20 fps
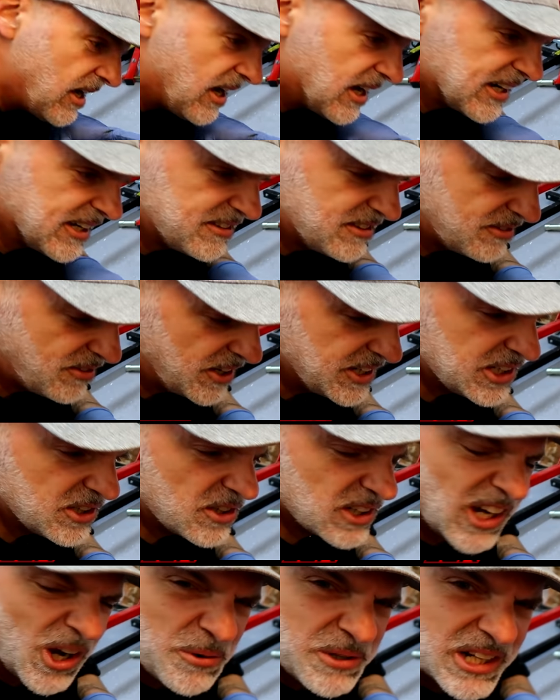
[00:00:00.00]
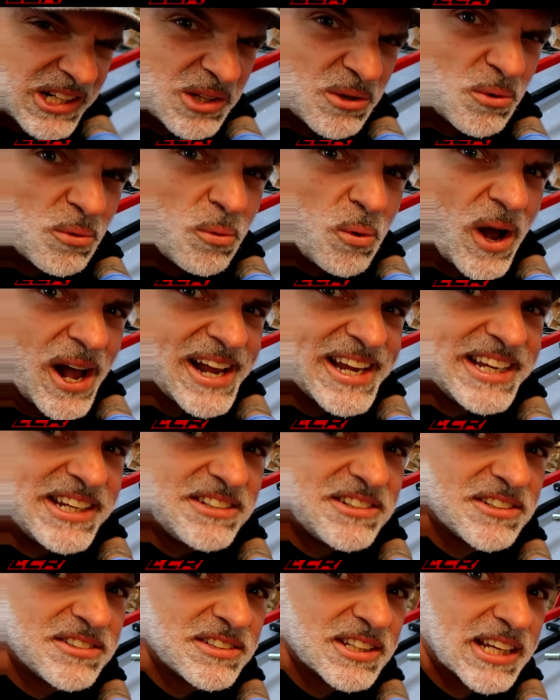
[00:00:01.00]
I guess I've only got going a little way
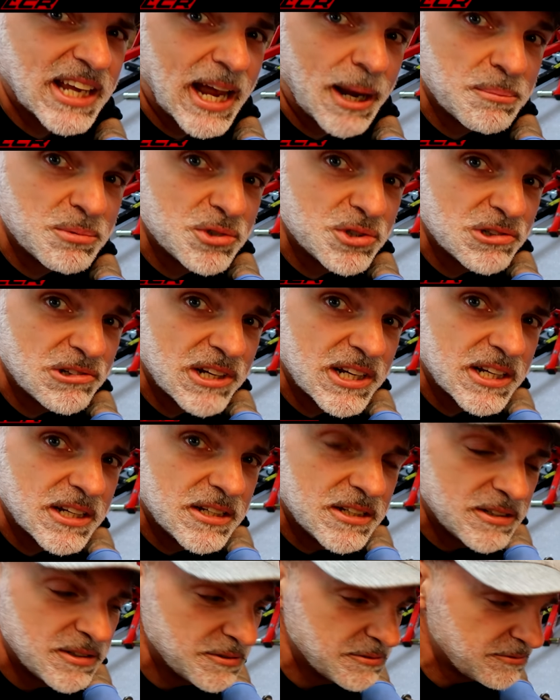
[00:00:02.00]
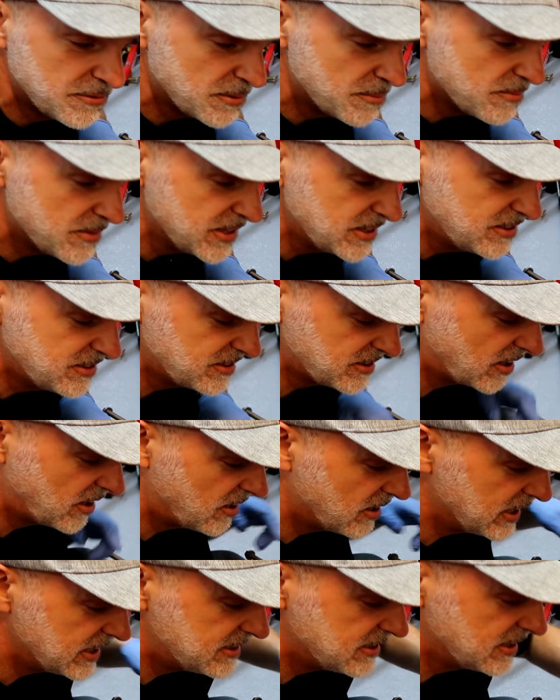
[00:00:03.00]
just to capture it from this
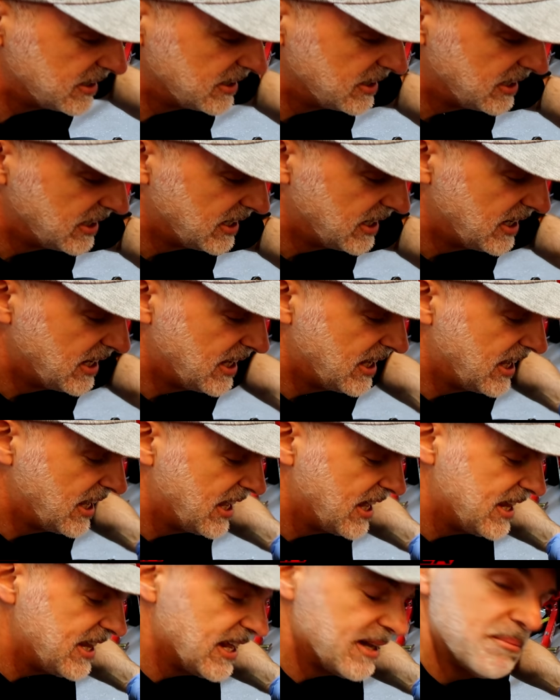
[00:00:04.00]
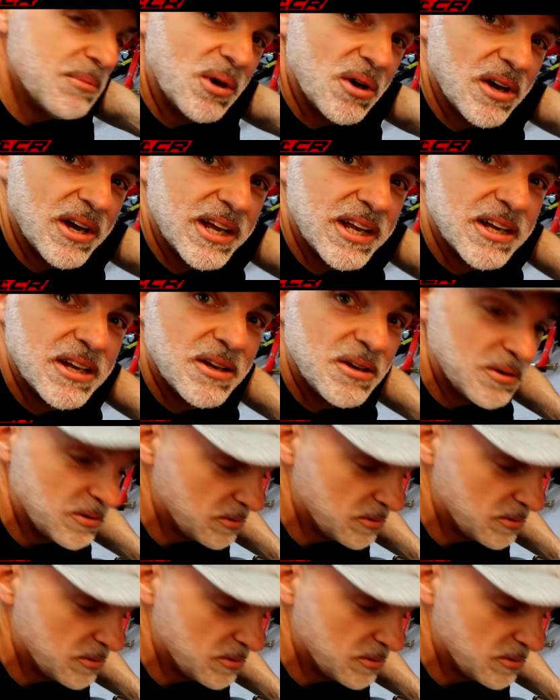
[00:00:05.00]
side and then my